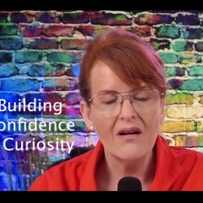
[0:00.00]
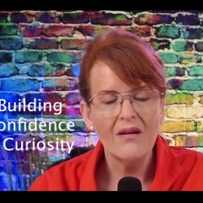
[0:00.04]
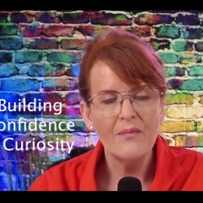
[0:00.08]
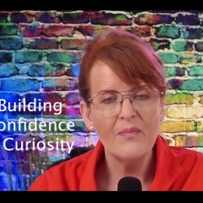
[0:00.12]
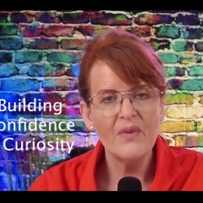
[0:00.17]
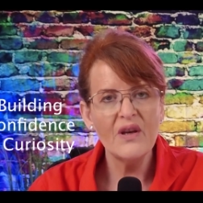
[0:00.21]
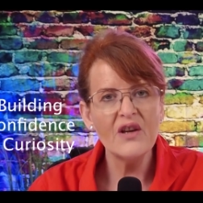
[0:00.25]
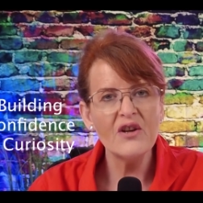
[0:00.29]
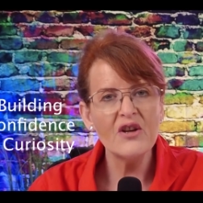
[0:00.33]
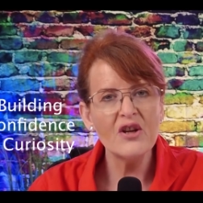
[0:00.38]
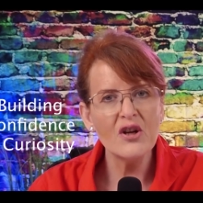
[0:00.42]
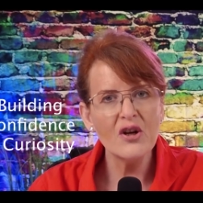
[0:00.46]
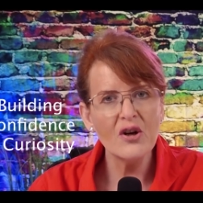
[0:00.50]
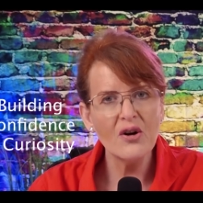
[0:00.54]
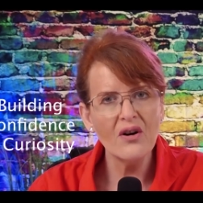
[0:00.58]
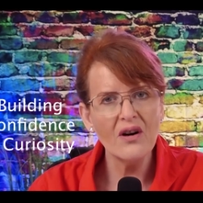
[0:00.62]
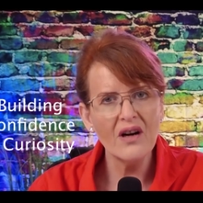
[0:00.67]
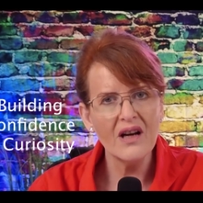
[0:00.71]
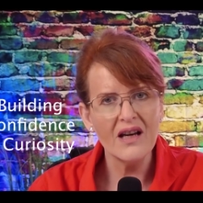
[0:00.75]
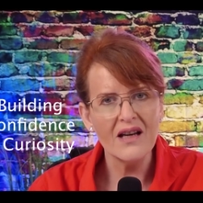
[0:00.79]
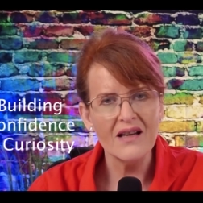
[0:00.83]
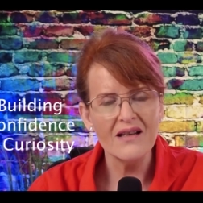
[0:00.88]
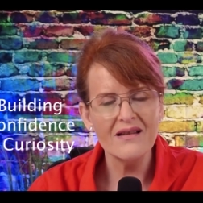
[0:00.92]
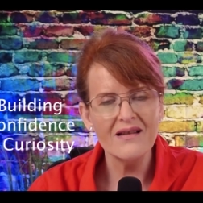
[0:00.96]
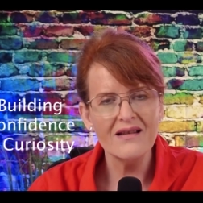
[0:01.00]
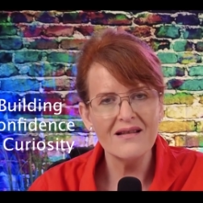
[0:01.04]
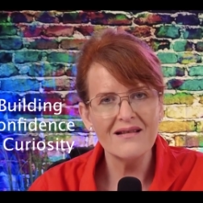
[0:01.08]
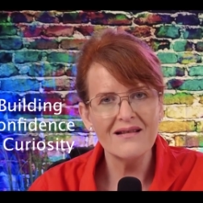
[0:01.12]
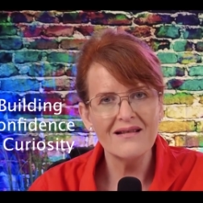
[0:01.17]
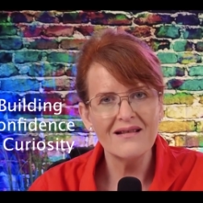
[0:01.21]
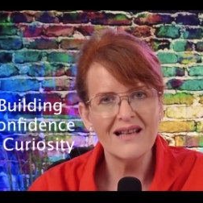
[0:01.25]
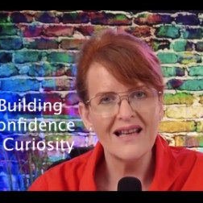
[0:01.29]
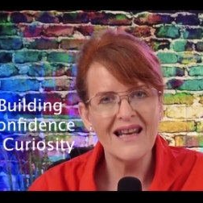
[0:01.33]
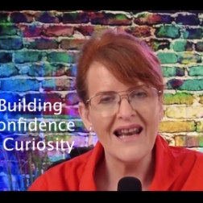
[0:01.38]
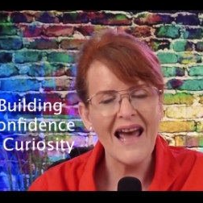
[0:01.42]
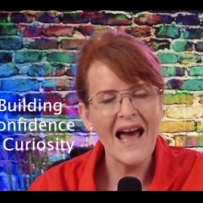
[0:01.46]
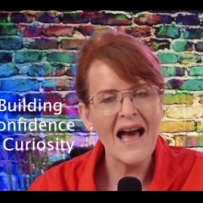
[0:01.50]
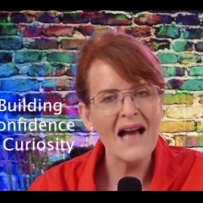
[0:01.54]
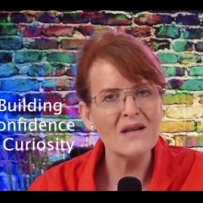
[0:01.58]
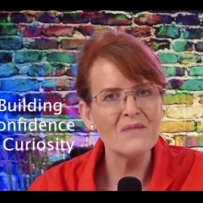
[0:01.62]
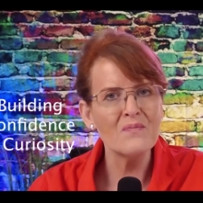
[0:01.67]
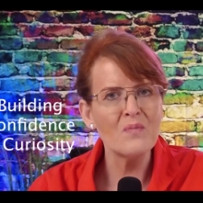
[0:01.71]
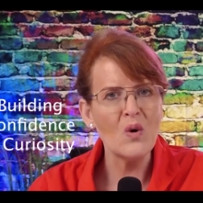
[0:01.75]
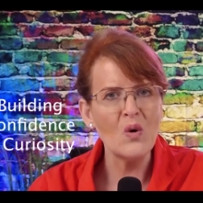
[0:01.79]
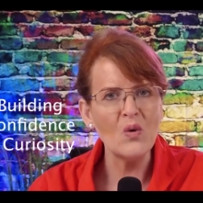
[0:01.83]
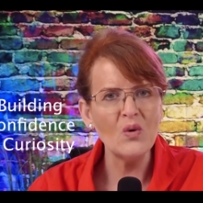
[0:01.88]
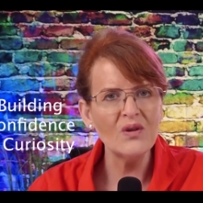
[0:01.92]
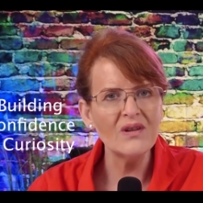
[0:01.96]
be curious, and act
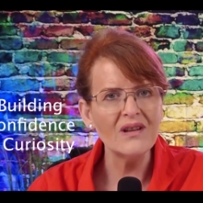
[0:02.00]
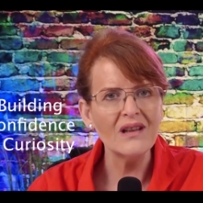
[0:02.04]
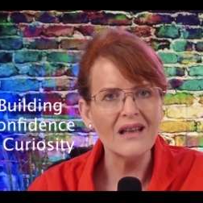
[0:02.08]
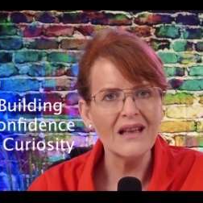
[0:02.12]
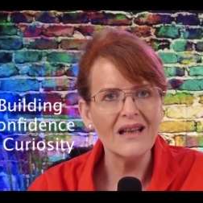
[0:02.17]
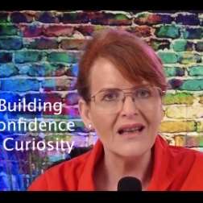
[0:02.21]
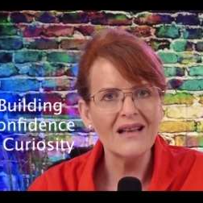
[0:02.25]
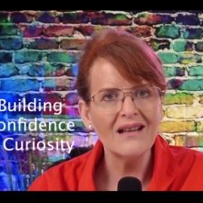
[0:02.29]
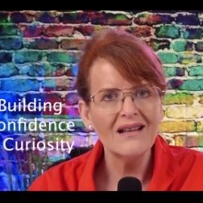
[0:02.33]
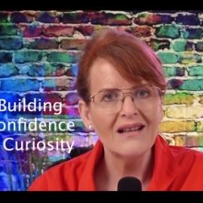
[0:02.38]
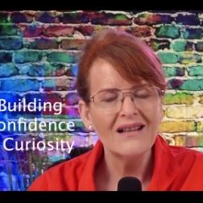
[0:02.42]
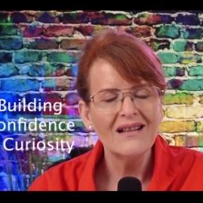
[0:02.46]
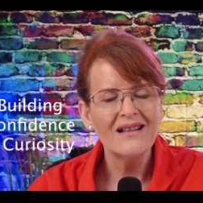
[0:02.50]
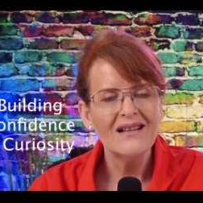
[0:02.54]
boldly.